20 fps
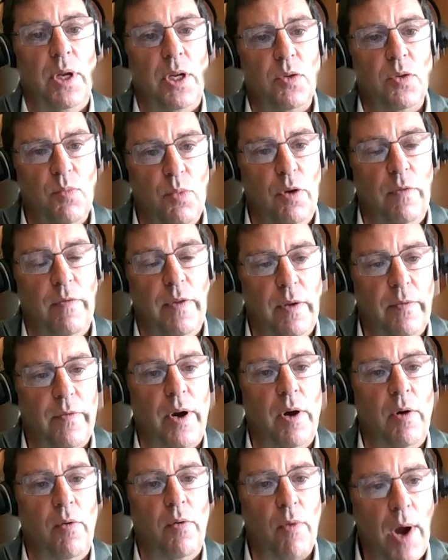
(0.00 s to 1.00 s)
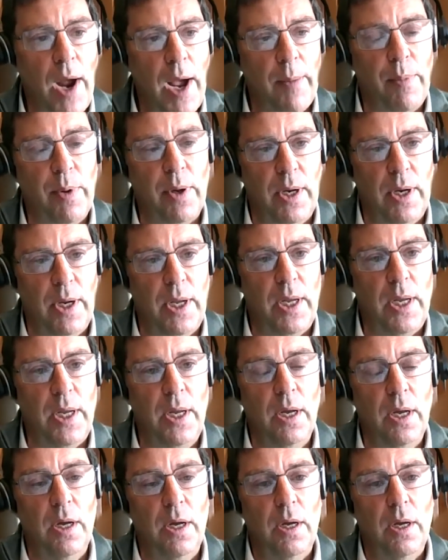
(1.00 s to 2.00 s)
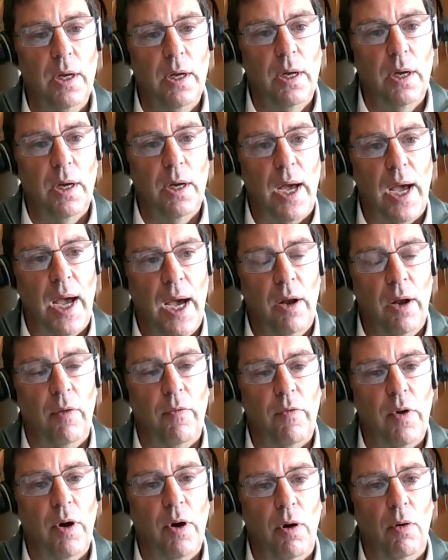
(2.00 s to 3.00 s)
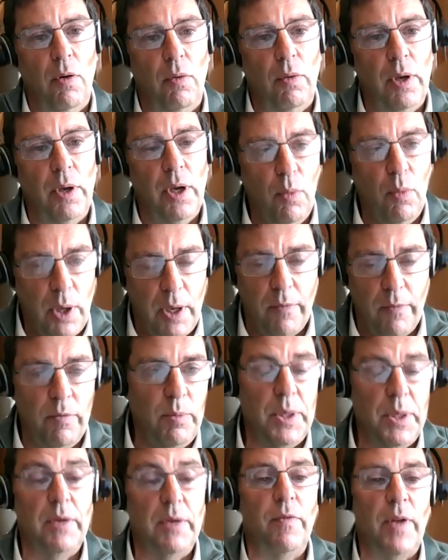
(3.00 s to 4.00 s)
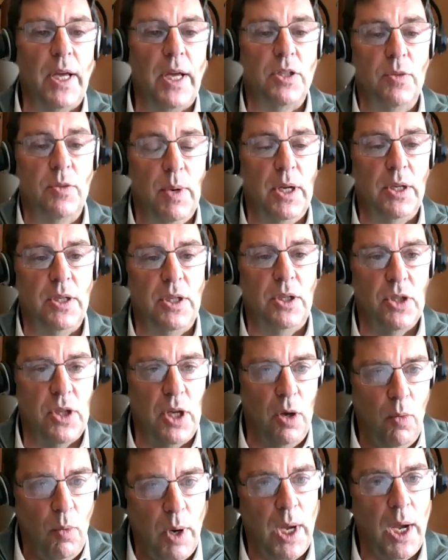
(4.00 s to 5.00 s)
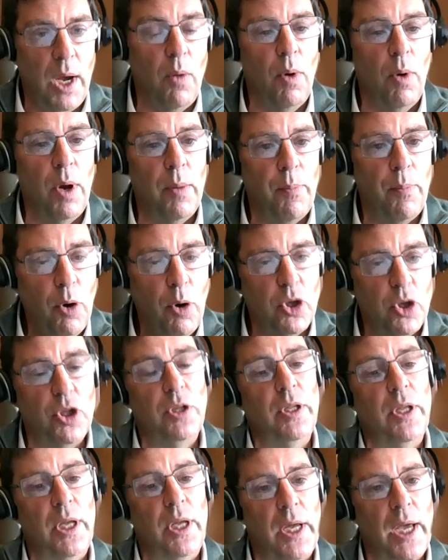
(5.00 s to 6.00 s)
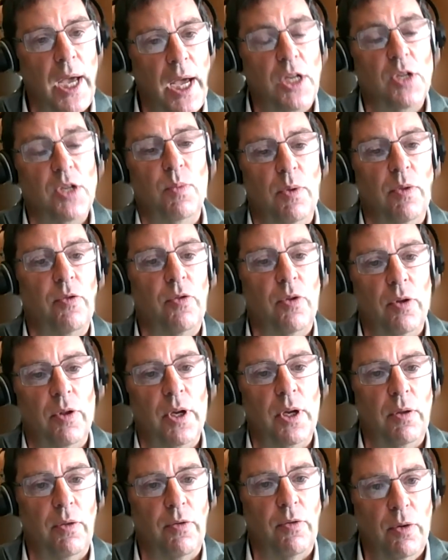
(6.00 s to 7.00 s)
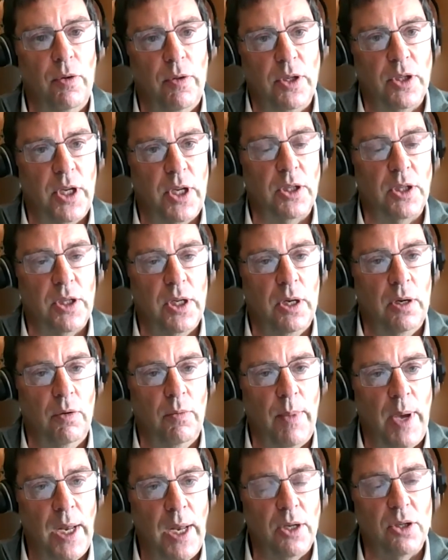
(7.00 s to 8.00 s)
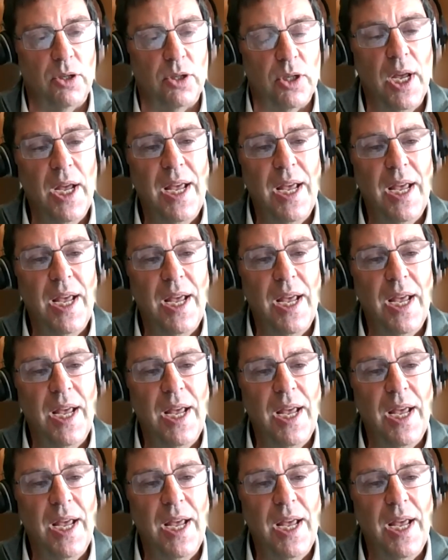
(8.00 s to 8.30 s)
is moving very rapidly out of coal, we'll give them a bit of flexibility. So we're pushing the engagement through those external managers.